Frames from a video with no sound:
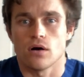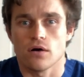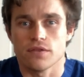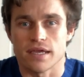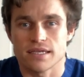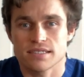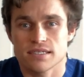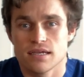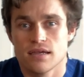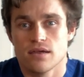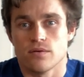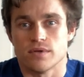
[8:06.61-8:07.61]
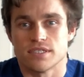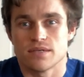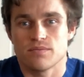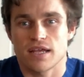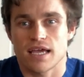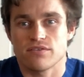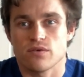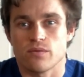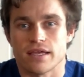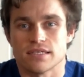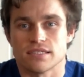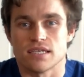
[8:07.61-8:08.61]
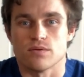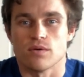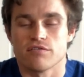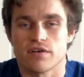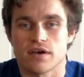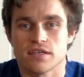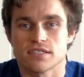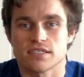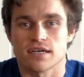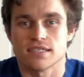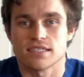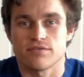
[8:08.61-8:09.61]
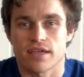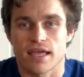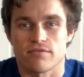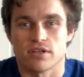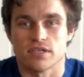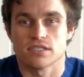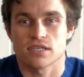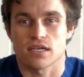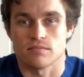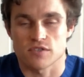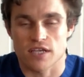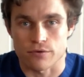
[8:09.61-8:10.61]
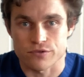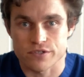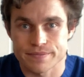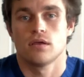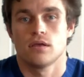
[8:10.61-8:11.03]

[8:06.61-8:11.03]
On this, we simply have to wait and see what further scientific evidence comes out.